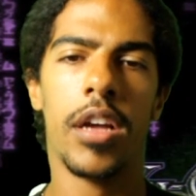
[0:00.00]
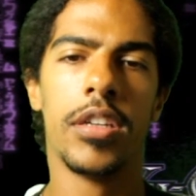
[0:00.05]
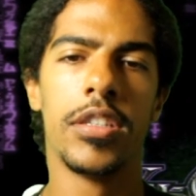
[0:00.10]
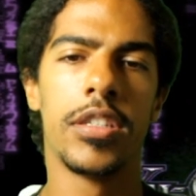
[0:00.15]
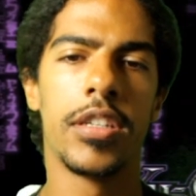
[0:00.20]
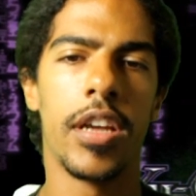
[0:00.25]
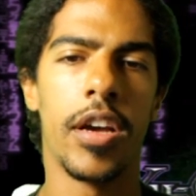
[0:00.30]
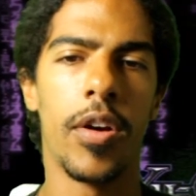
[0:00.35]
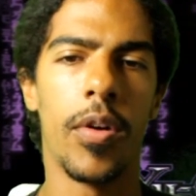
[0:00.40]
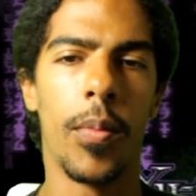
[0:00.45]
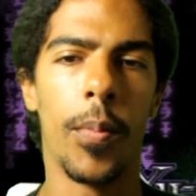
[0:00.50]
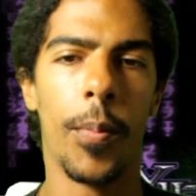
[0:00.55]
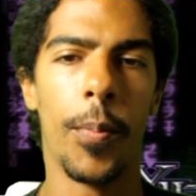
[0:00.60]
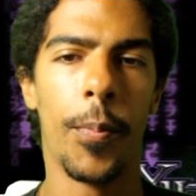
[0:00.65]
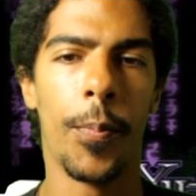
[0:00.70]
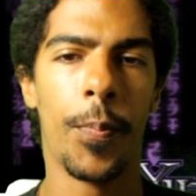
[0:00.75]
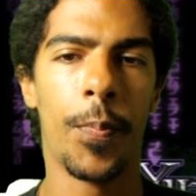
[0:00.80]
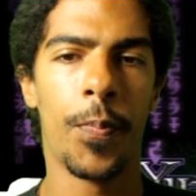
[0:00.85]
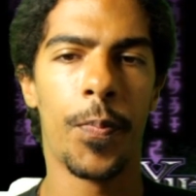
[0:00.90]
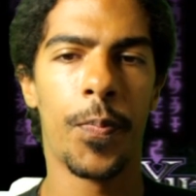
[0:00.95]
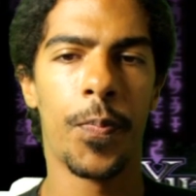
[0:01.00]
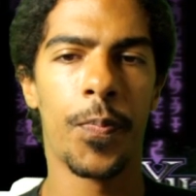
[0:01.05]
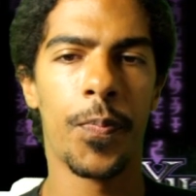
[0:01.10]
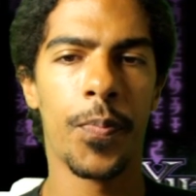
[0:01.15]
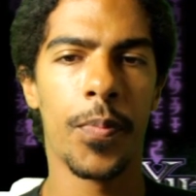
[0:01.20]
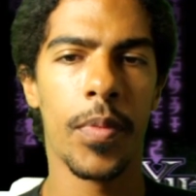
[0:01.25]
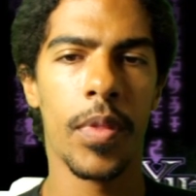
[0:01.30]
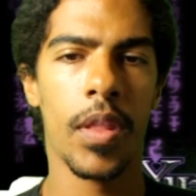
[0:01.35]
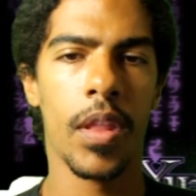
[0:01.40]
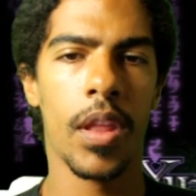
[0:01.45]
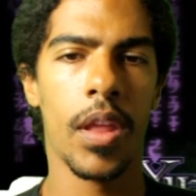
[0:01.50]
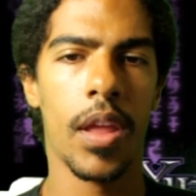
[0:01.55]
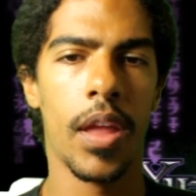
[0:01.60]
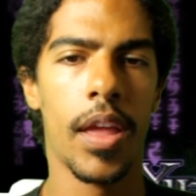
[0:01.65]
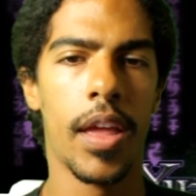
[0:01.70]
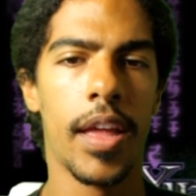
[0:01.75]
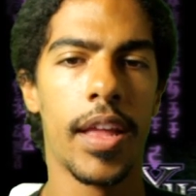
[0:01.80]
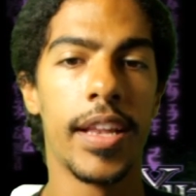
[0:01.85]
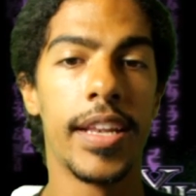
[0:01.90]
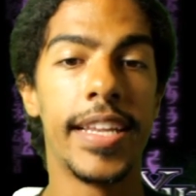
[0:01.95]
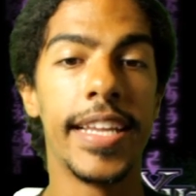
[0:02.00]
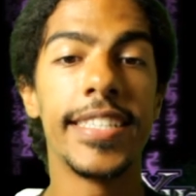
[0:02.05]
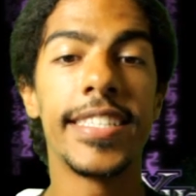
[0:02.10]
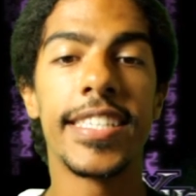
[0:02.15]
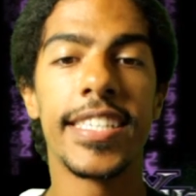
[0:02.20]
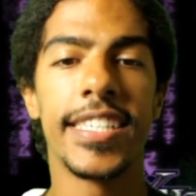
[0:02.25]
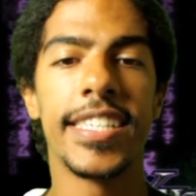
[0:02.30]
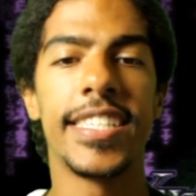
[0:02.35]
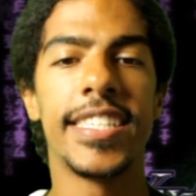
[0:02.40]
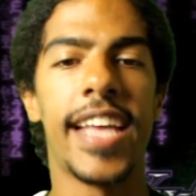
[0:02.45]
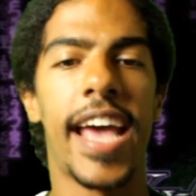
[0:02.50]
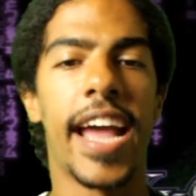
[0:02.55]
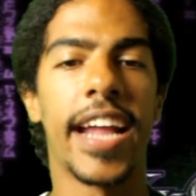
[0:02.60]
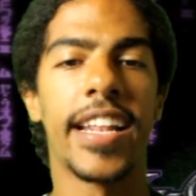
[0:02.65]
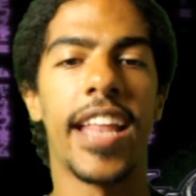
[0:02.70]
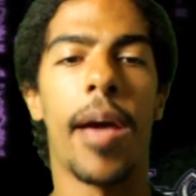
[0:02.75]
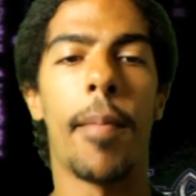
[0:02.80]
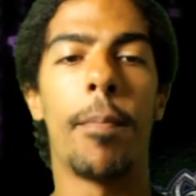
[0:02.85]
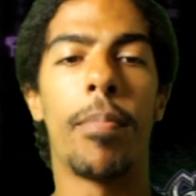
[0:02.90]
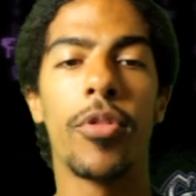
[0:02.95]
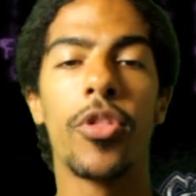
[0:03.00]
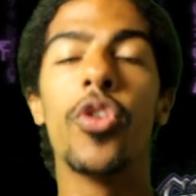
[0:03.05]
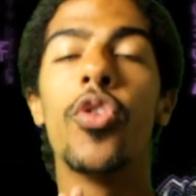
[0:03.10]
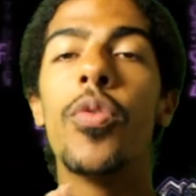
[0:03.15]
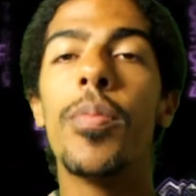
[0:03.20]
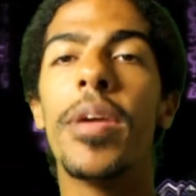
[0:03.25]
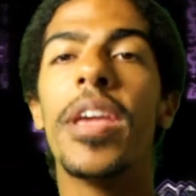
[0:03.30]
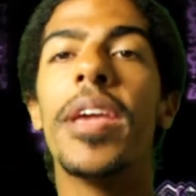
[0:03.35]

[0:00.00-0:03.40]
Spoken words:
So, this is a deck that blew